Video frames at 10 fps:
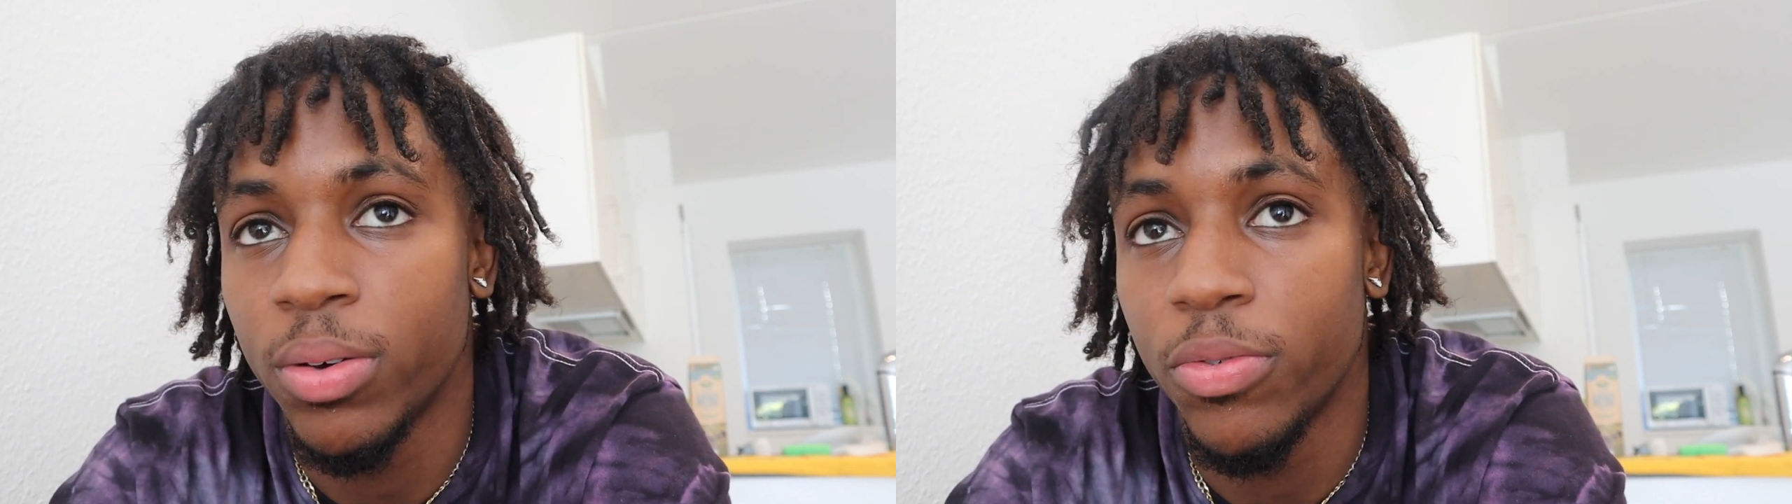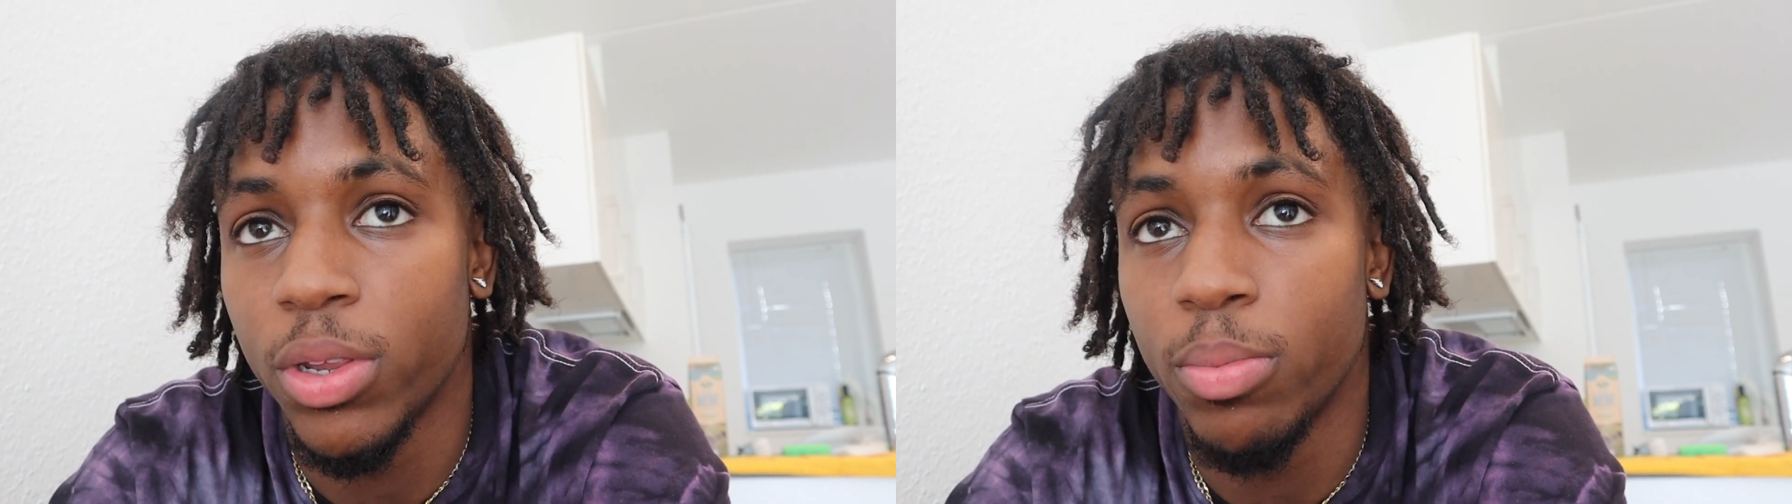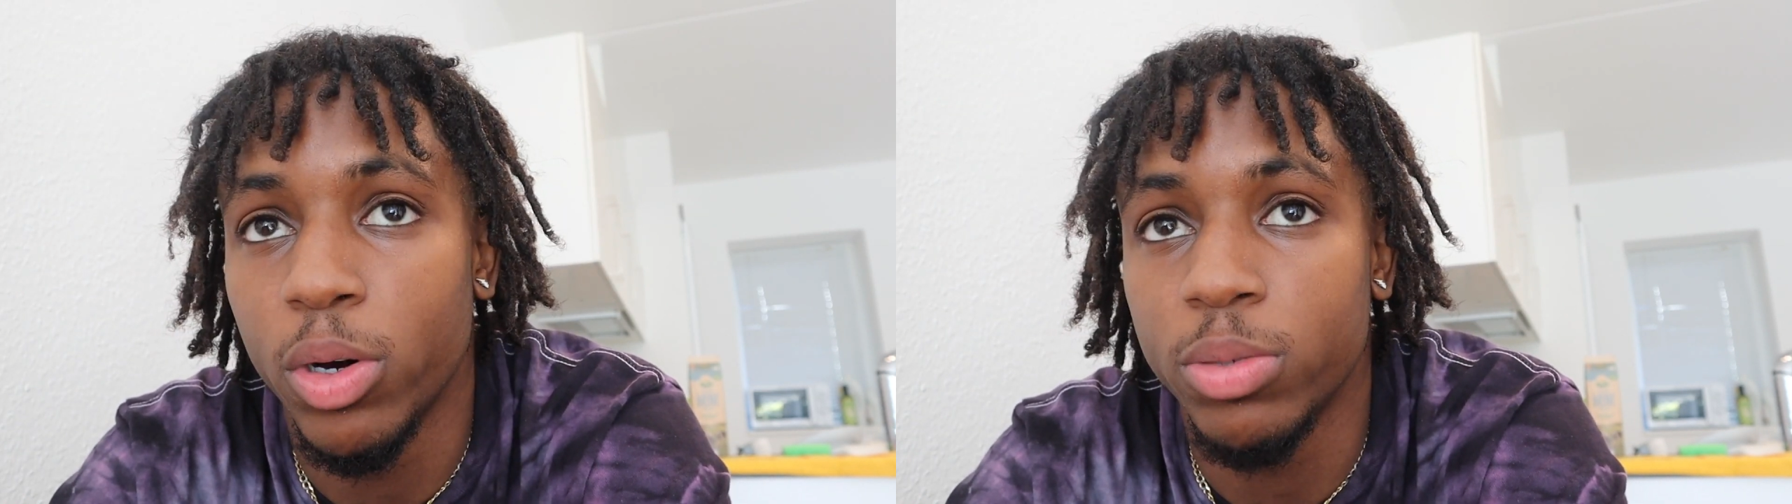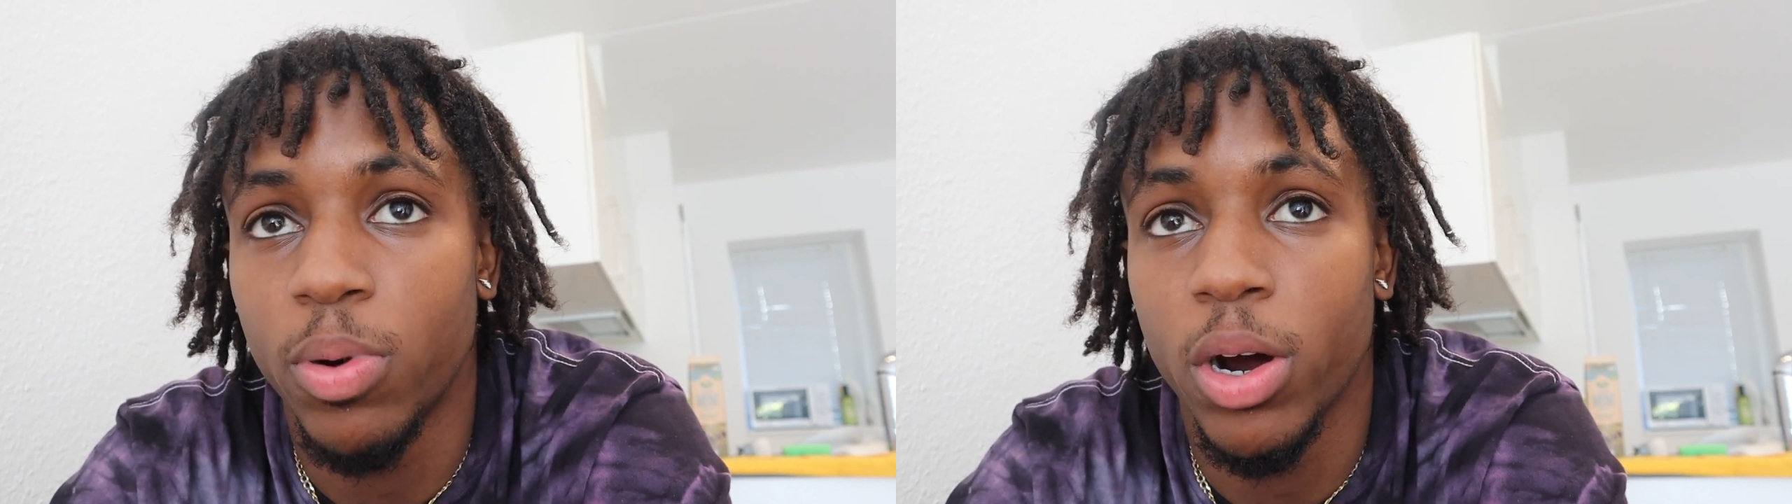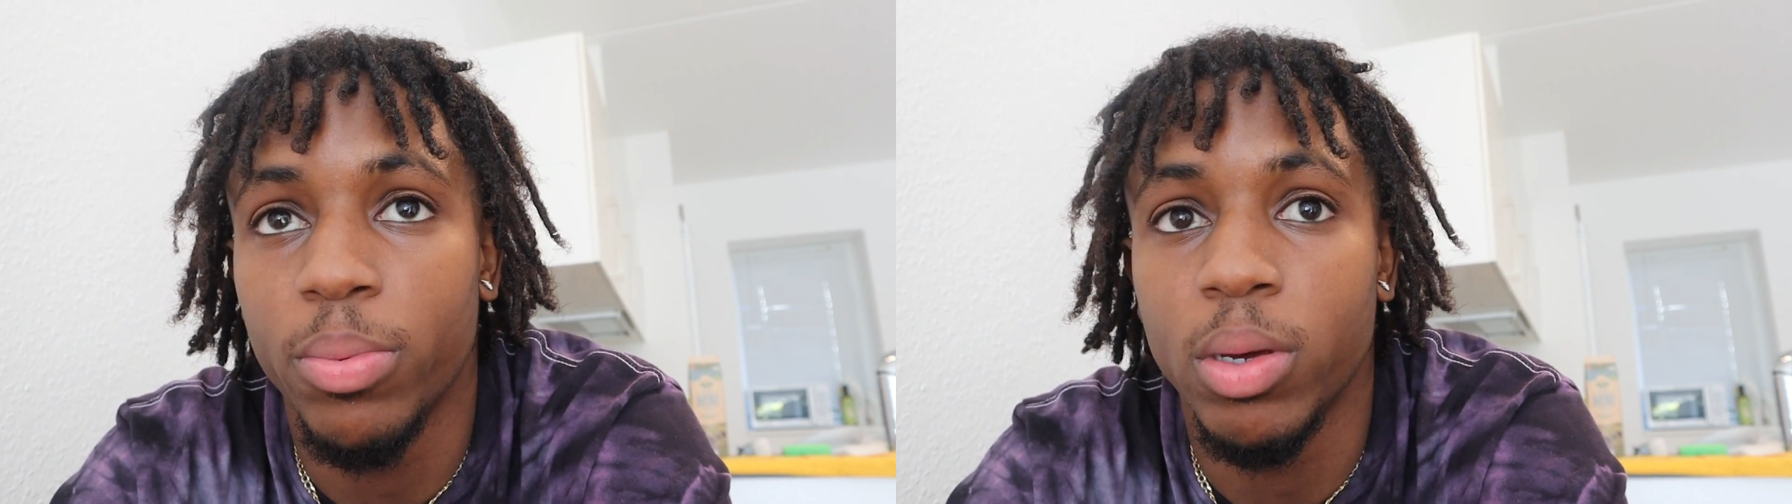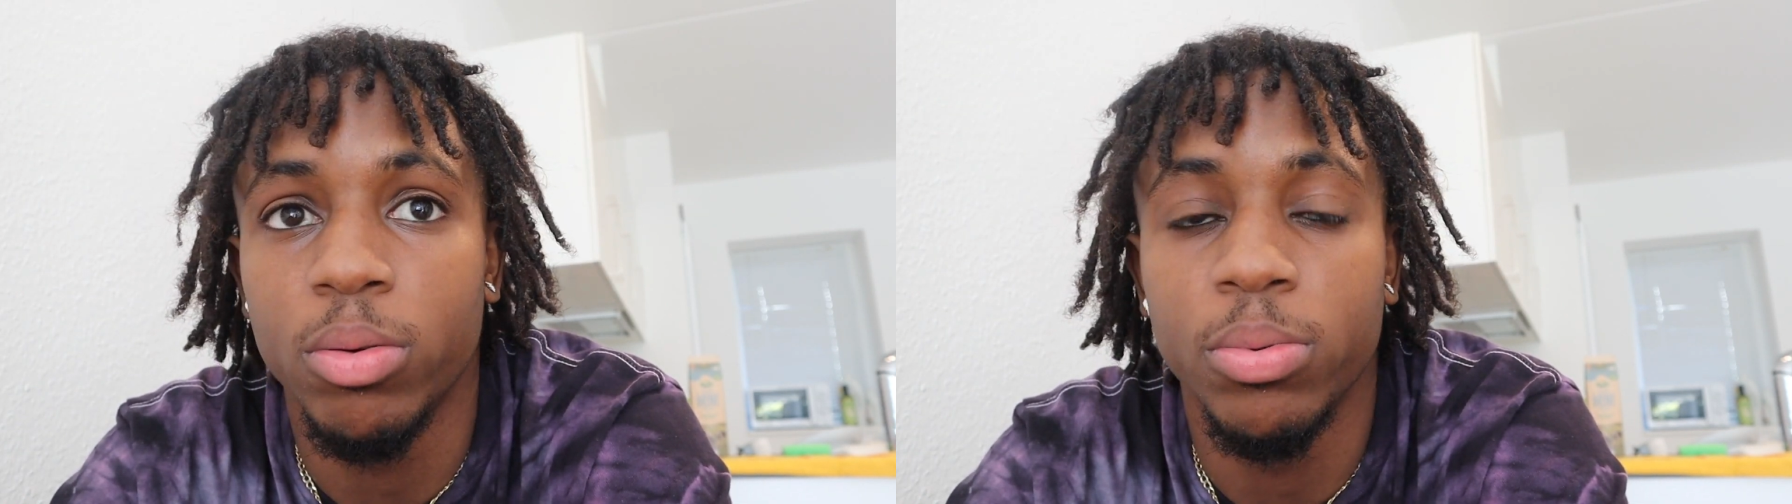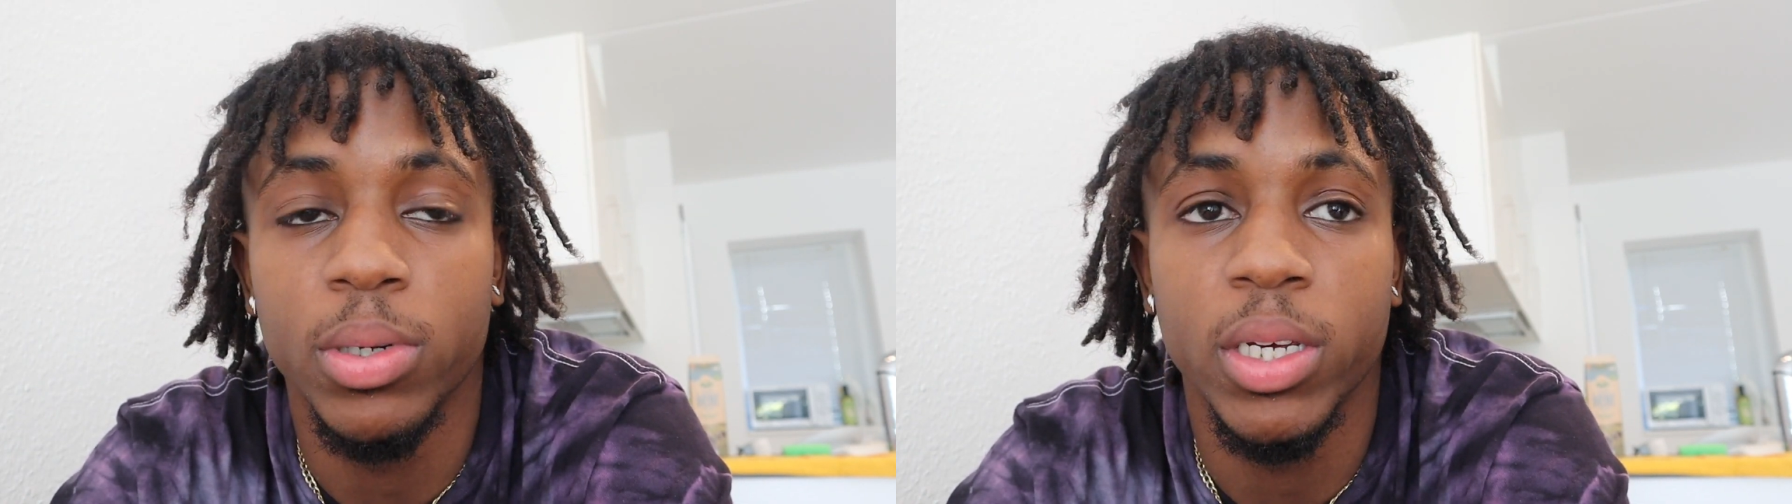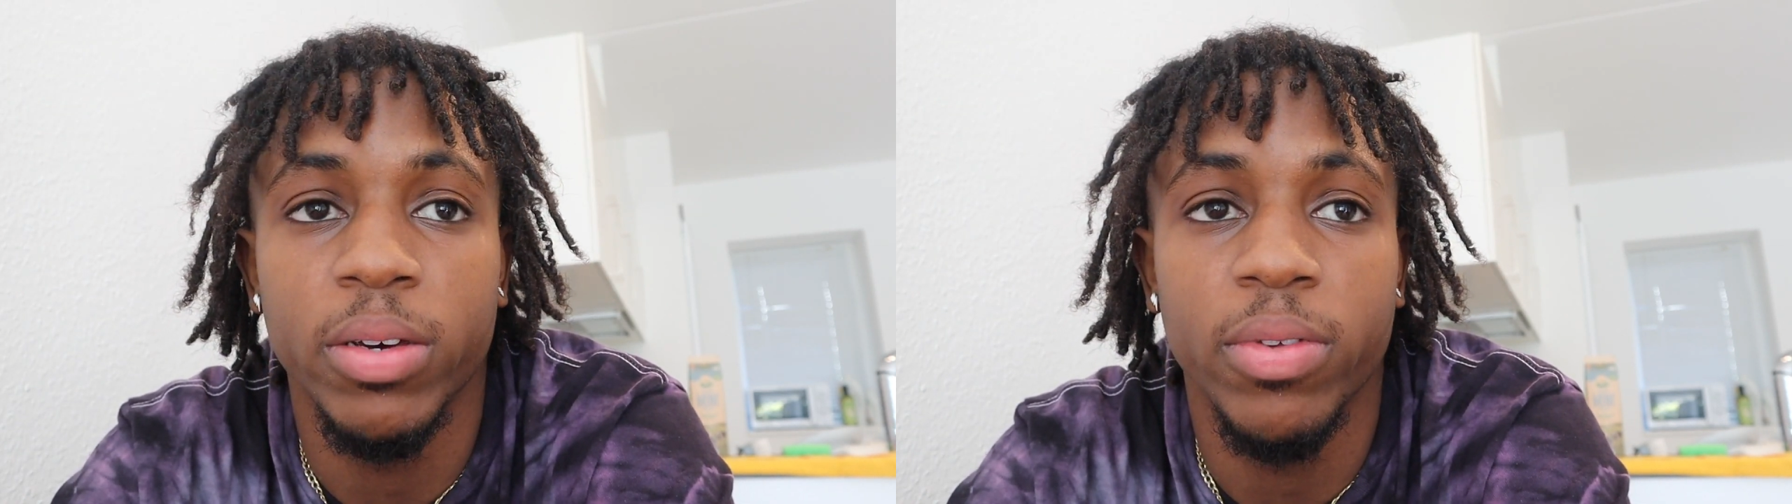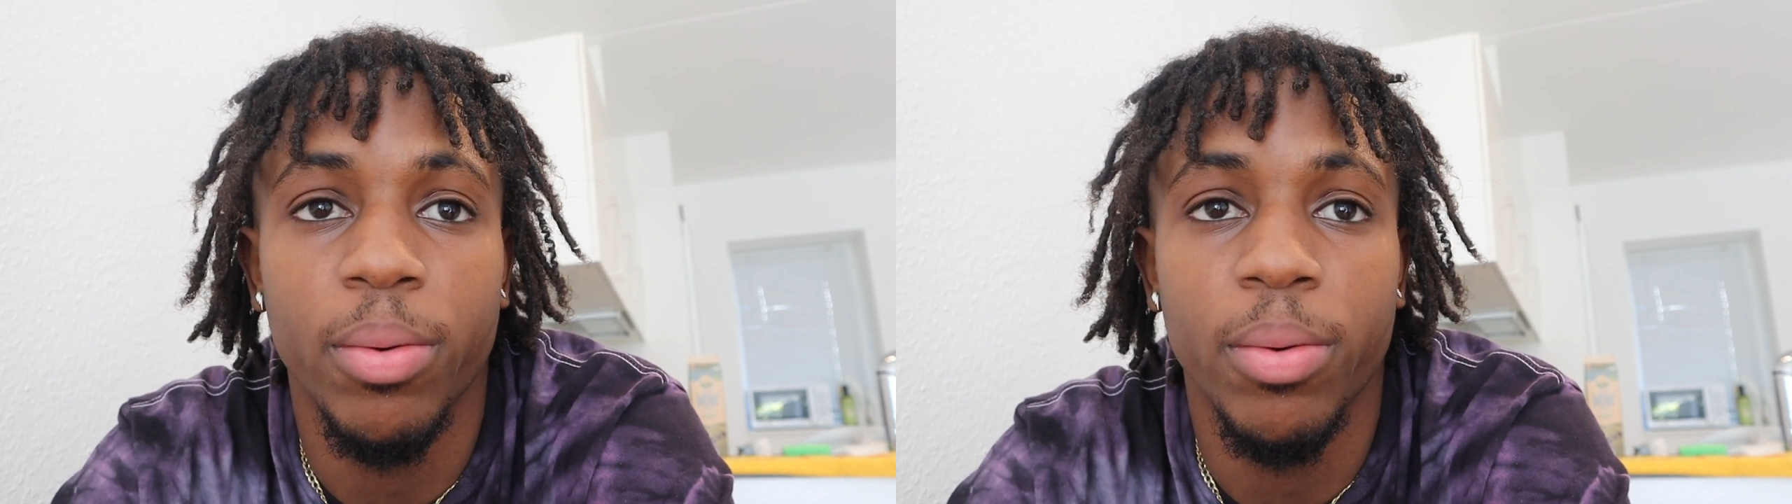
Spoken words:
For the most part, people believe